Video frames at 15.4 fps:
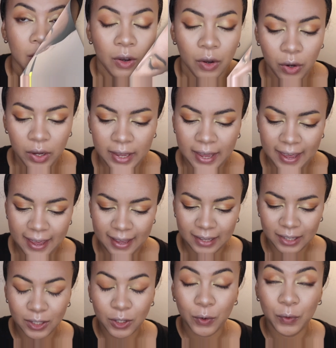Okay,
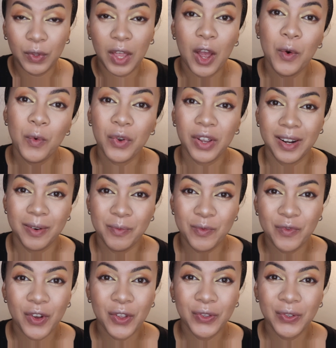so now we're gonna
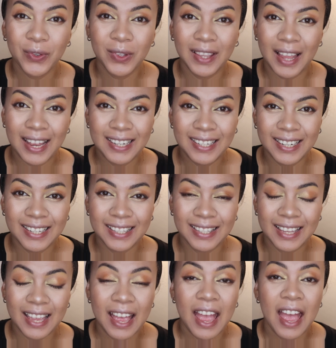move on to
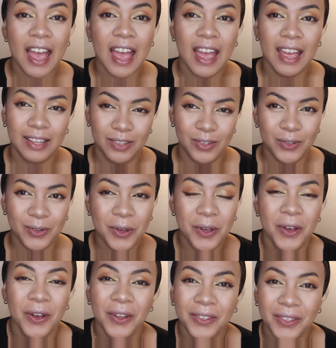lashes, and you
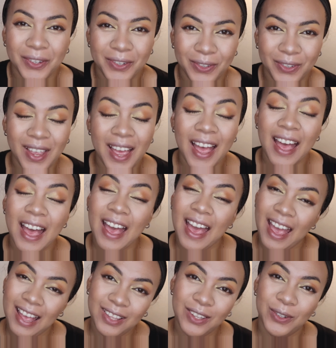know
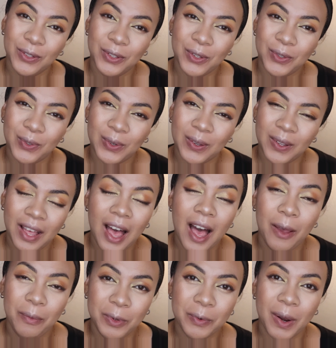the drill.
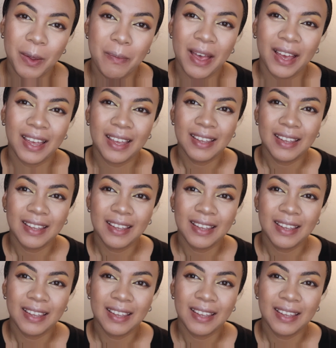I'll be right back.